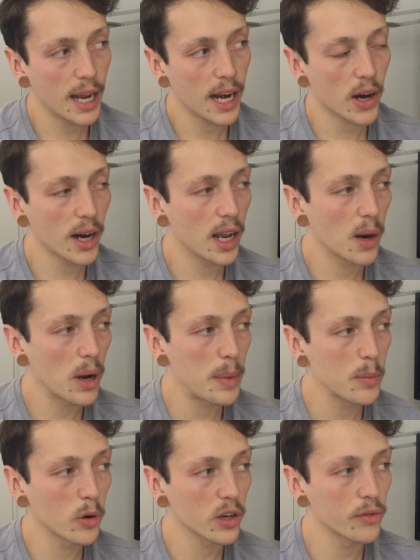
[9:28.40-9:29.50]
area where
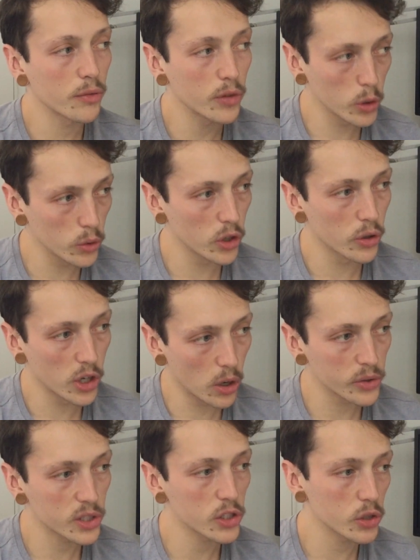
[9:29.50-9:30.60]
people could view your
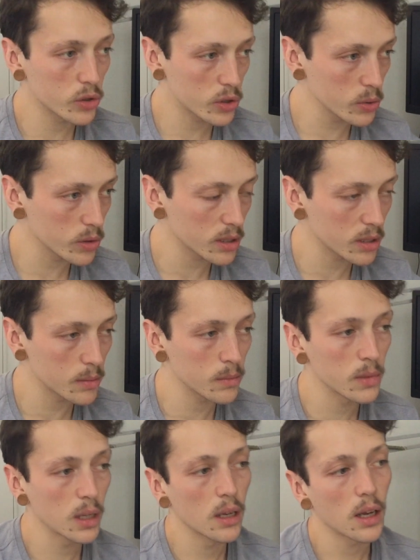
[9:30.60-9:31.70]
notes as you do them,